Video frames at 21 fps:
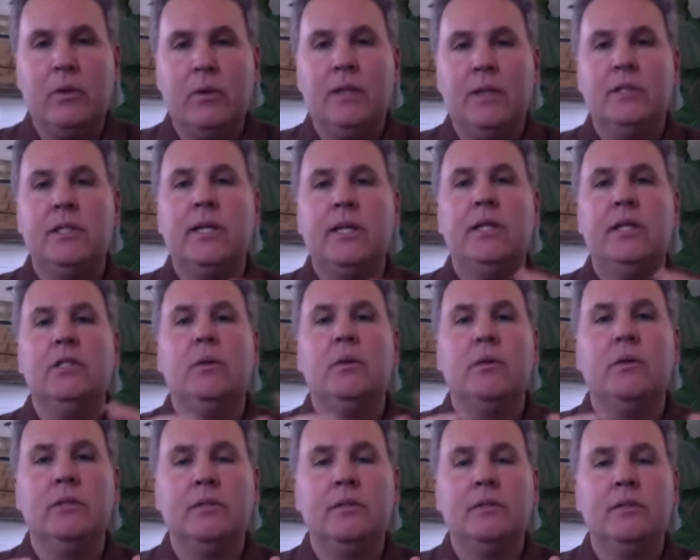We'll educate you
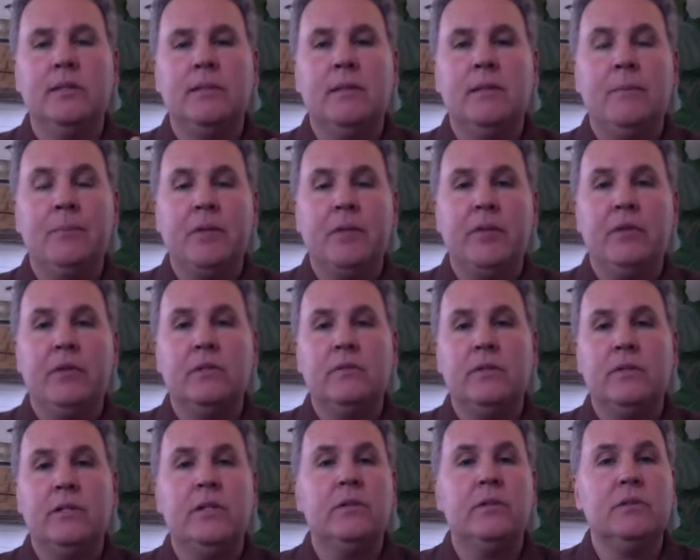on those things, and there's
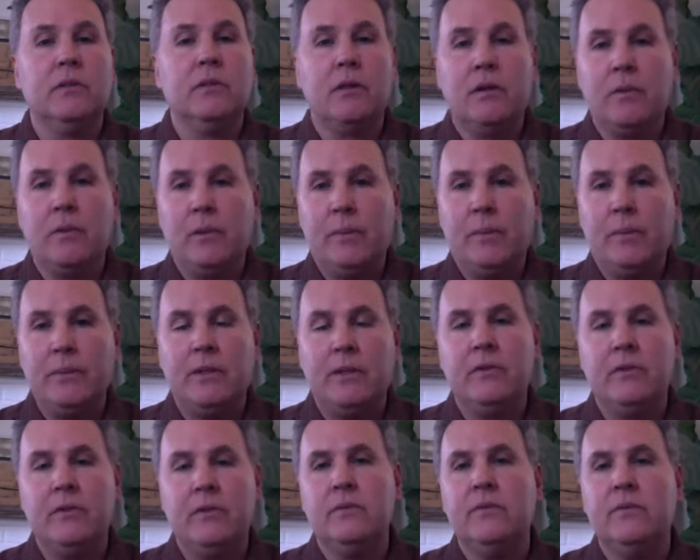videos on our
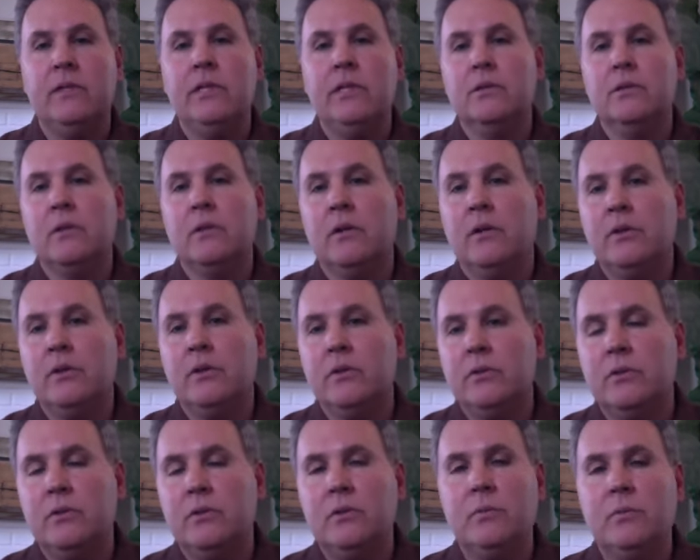website, there's videos on our
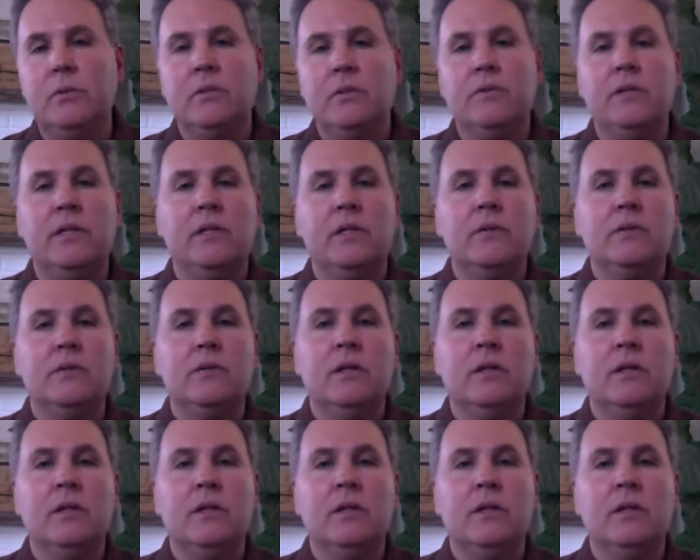YouTube, there's videos